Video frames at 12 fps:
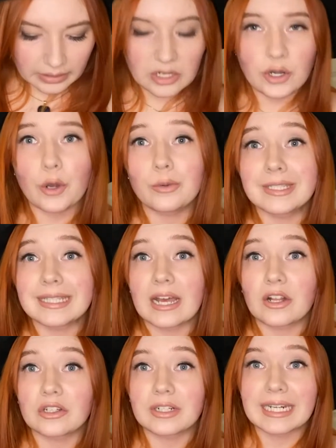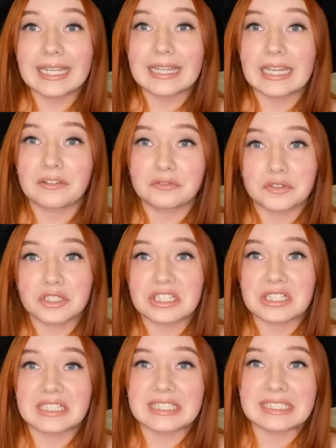No sell or anything,
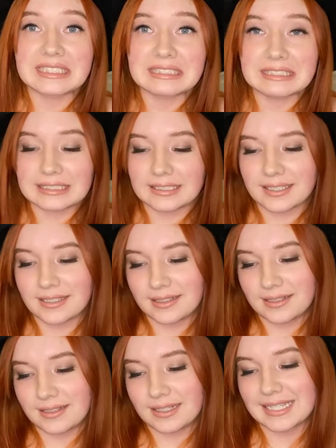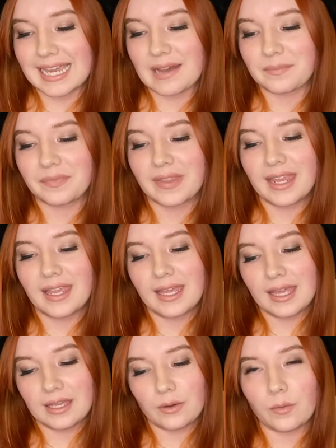unfortunately. Ugh. Yeah,
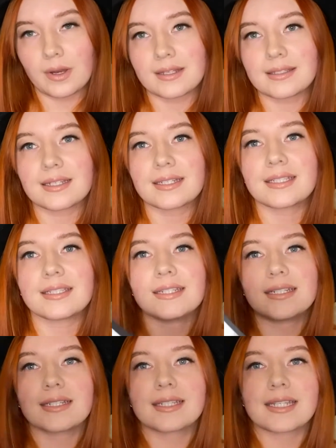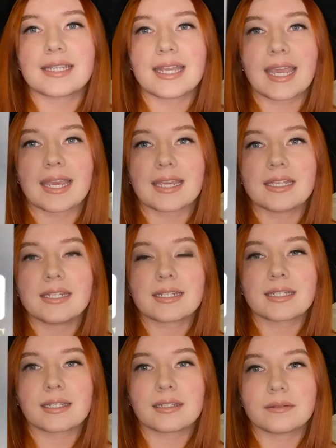it was
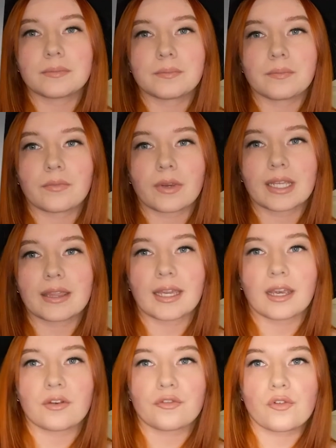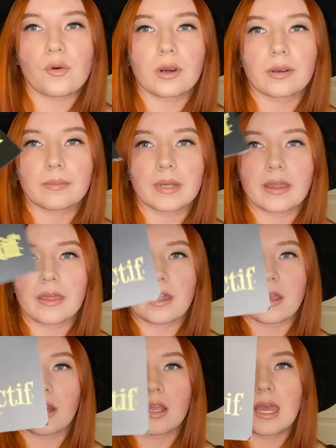68 right there, form
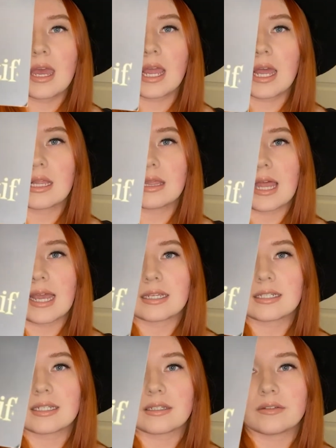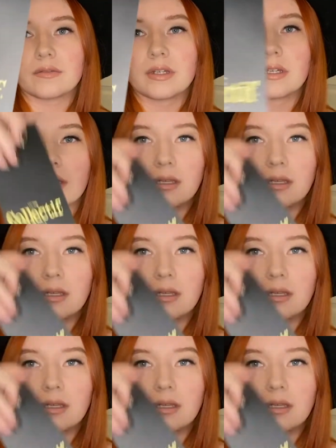their collective.